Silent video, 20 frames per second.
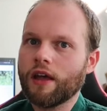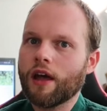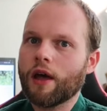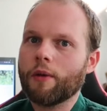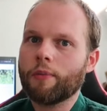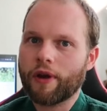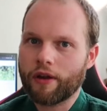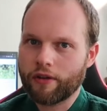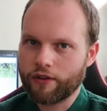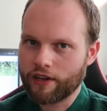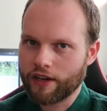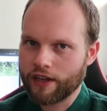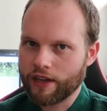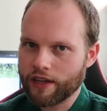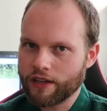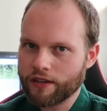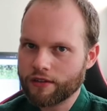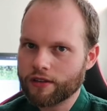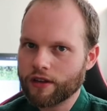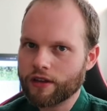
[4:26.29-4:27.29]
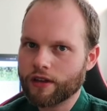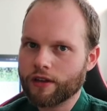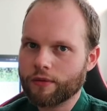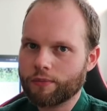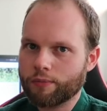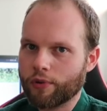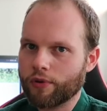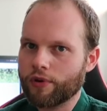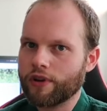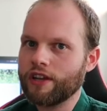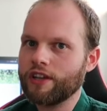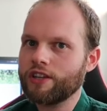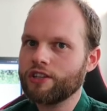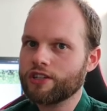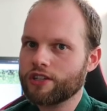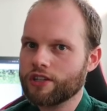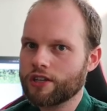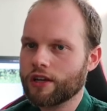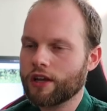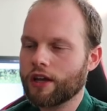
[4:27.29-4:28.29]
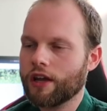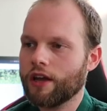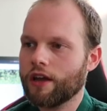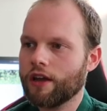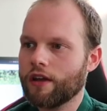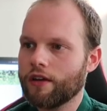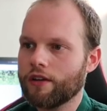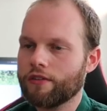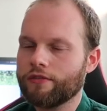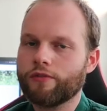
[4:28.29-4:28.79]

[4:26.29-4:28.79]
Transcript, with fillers: apparently the police uh,